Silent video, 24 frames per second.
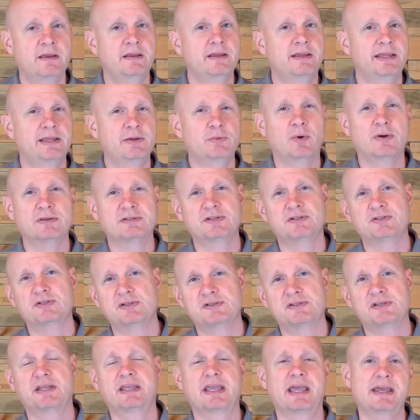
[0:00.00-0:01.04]
he wasn't
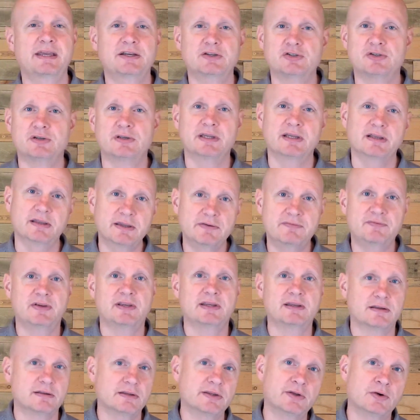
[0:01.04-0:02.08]
just occasionally
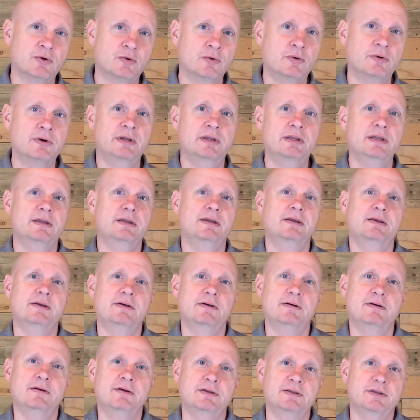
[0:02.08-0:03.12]
lifting a little,
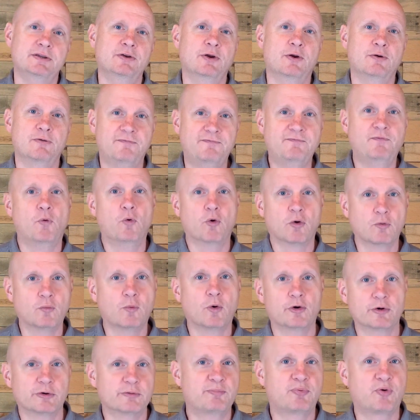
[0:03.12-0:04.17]
you know,
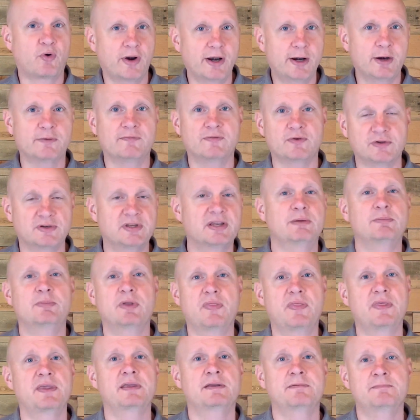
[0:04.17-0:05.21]
four-word prayer for
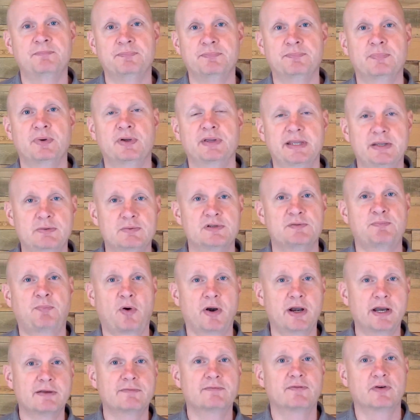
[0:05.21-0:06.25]
Timothy, but he was
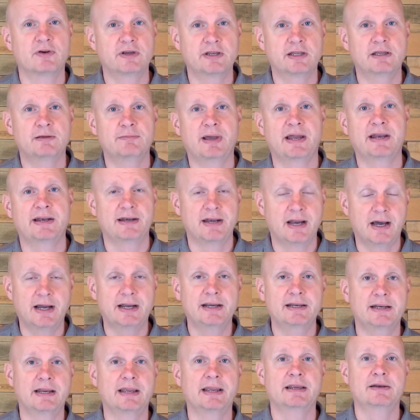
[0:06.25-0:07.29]
praying for him at
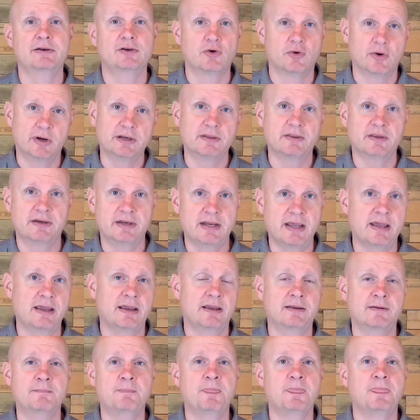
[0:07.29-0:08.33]
night and during the
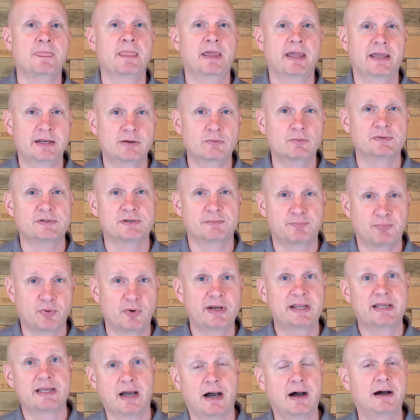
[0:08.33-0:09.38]
day, and it was a
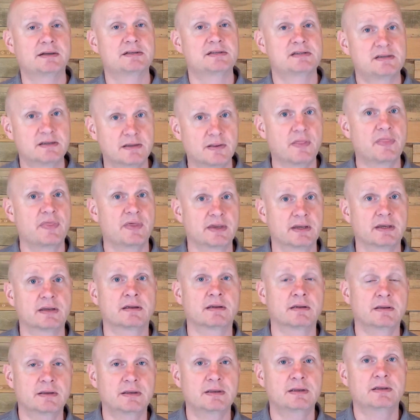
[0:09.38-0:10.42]
pretty constant
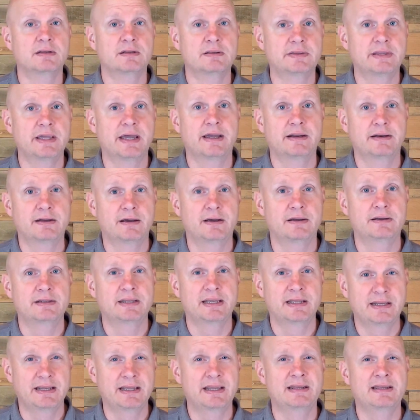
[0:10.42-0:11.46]
thing.
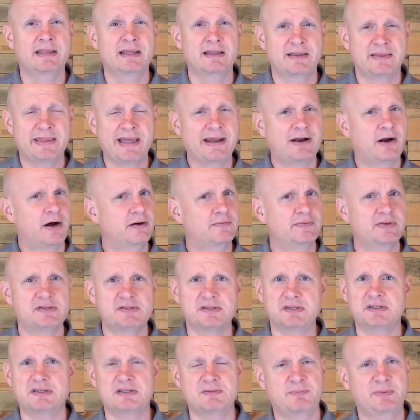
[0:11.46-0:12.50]
That
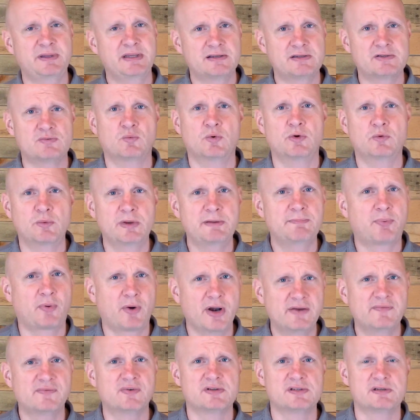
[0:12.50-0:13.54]
obviously speaks, when we
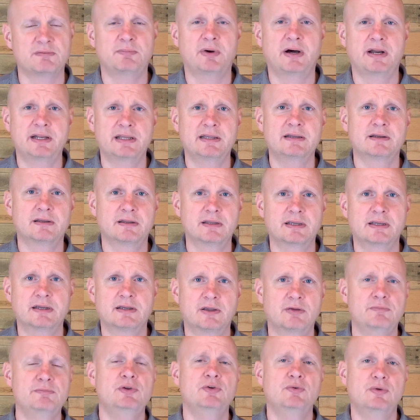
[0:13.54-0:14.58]
pray for somebody, it
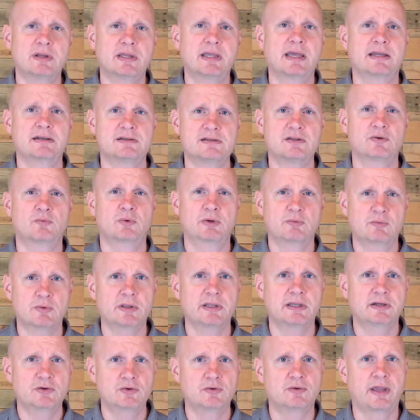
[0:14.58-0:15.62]
communicates that we
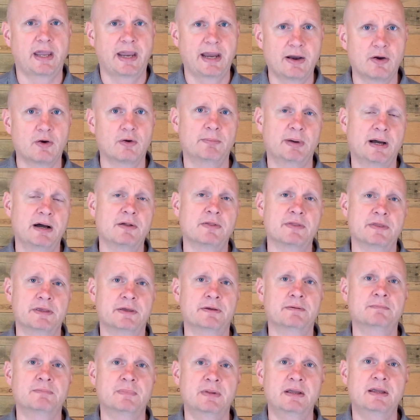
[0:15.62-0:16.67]
really do care about
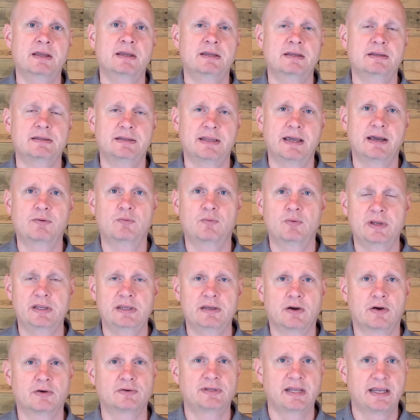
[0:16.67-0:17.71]
them, that
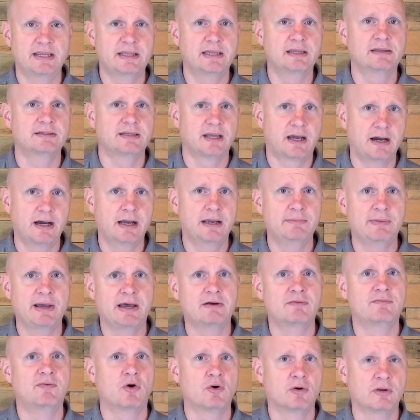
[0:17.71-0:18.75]
we are taking time
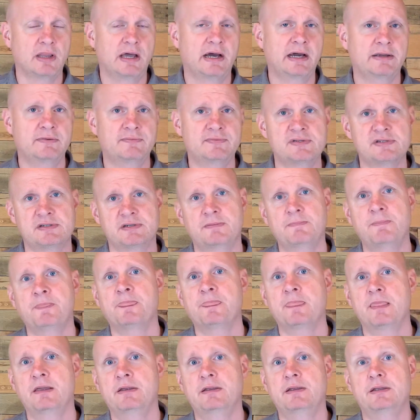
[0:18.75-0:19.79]
out of our lives
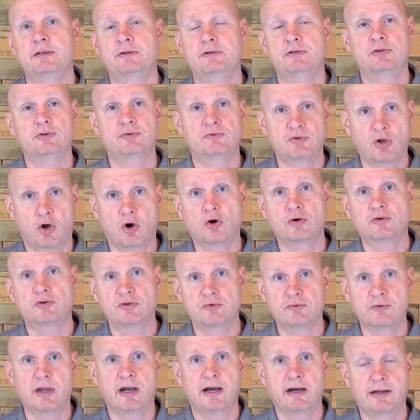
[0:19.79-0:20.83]
to talk
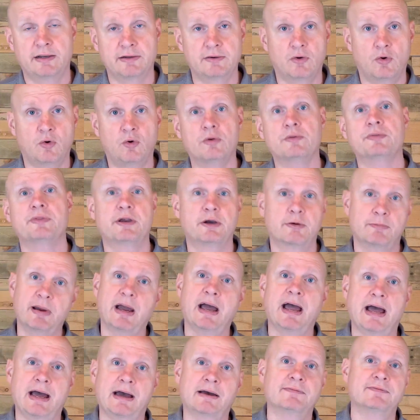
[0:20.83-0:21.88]
to God on their
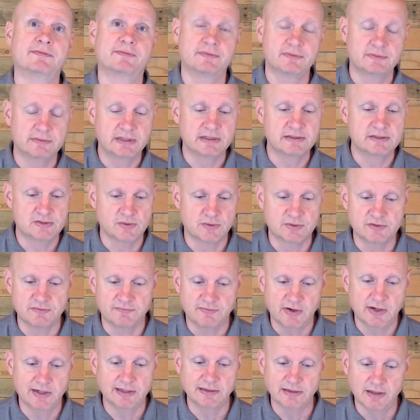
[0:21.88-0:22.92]
behalf. And so it's a
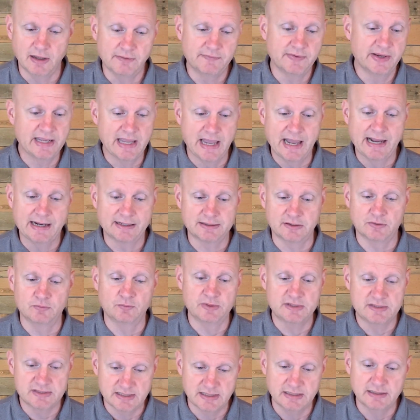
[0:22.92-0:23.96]
very loving act, and
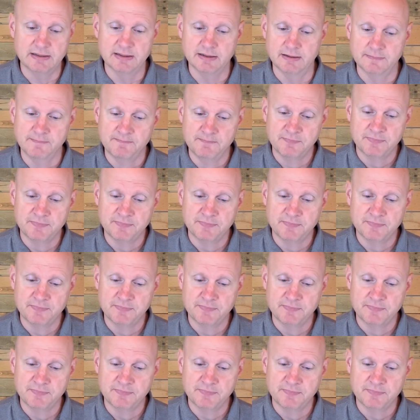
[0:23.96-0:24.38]
we see that